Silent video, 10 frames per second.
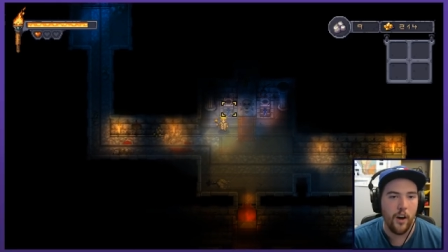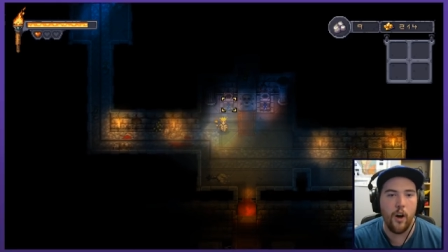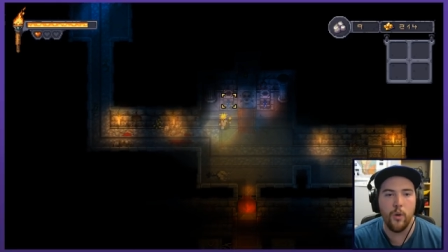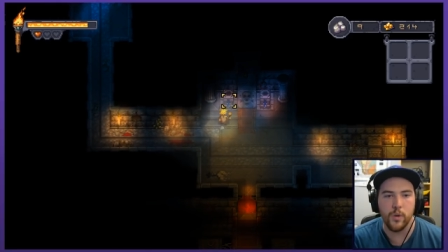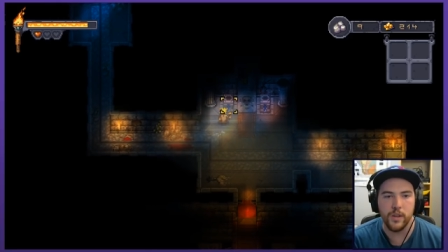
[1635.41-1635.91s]

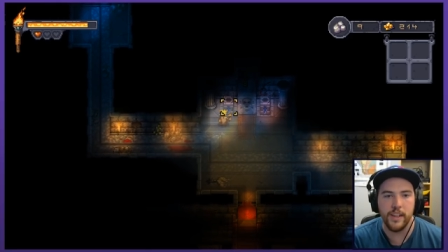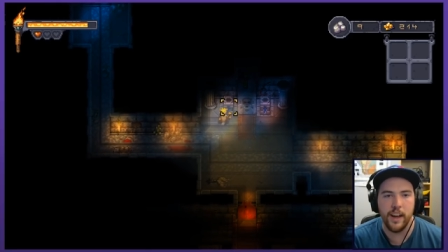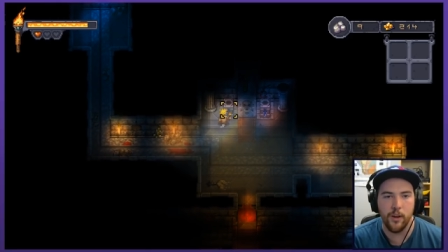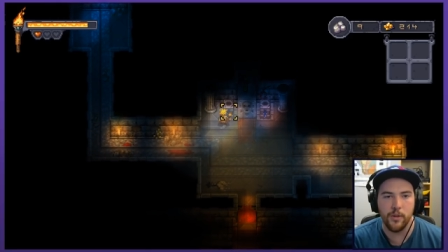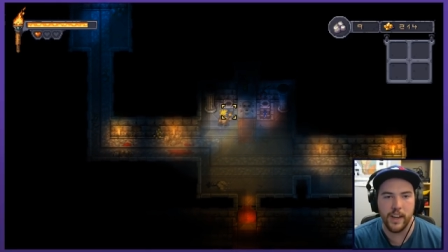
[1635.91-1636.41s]
Oh,
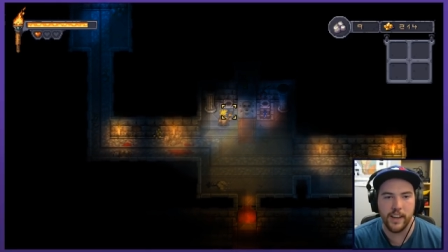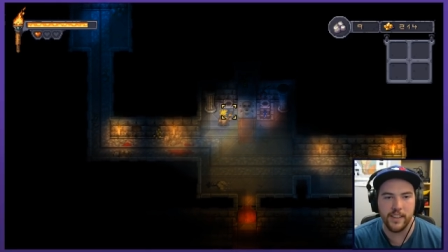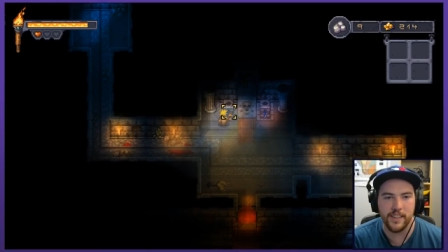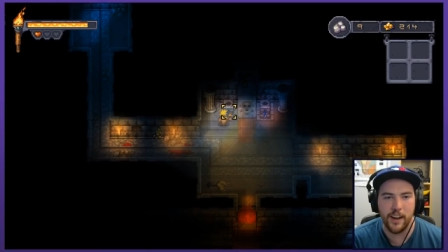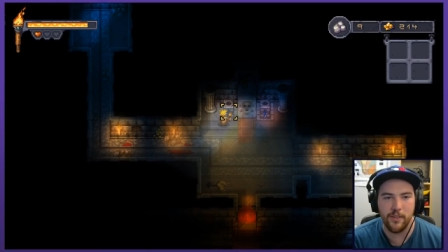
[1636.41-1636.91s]
yeah, okay,
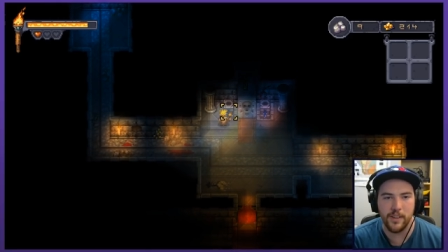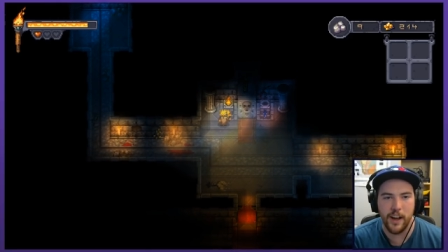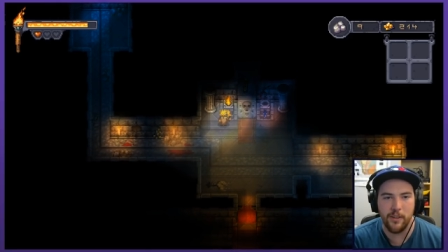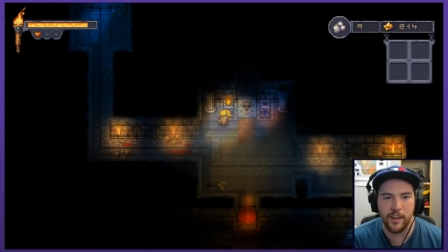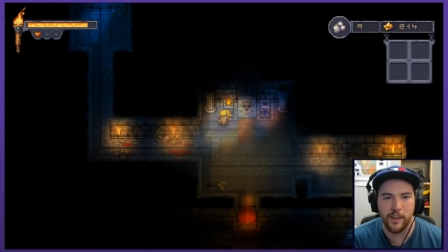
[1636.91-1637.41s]
because now,
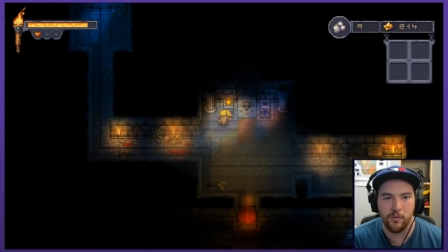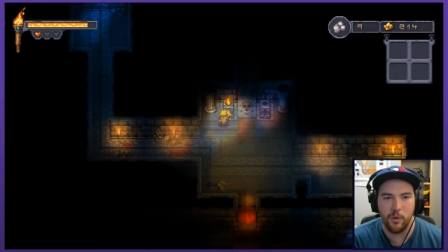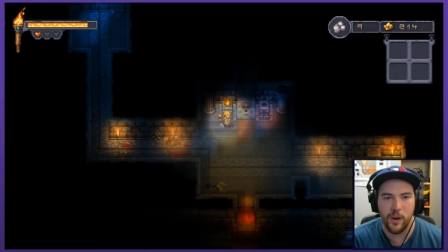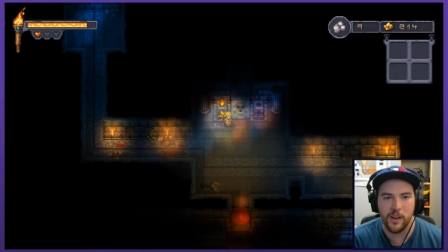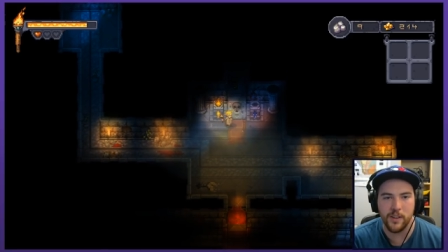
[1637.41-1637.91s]
now I can
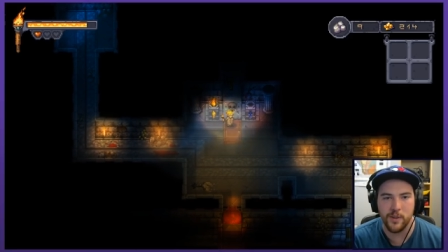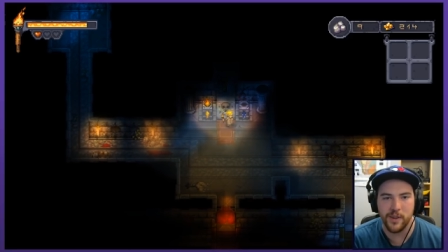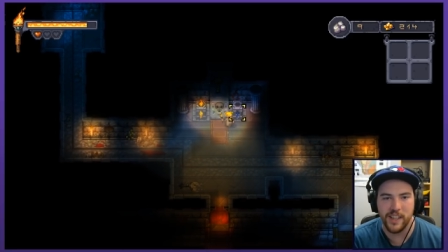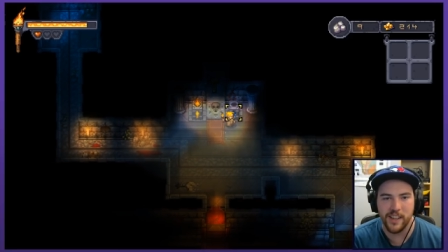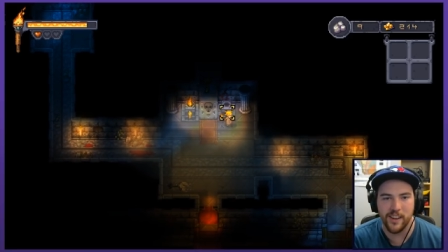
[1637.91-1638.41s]
walk
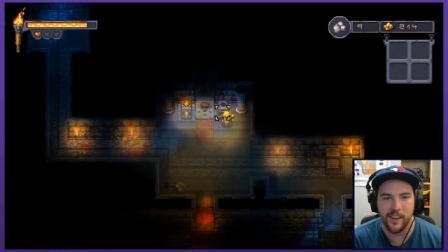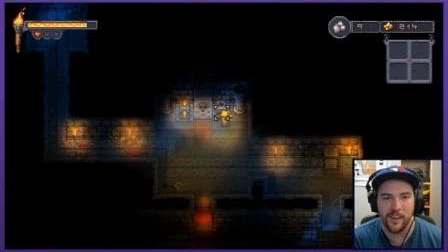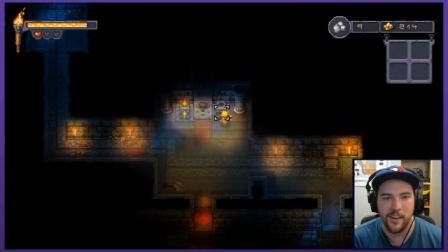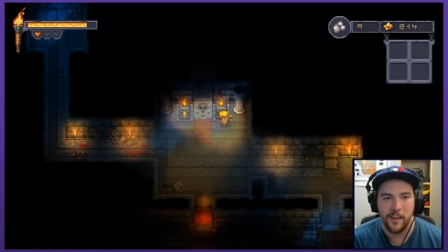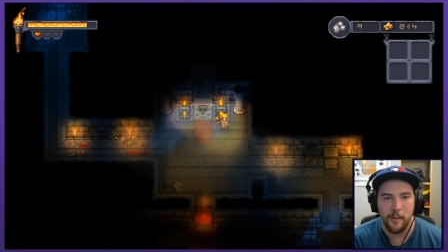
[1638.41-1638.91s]
through here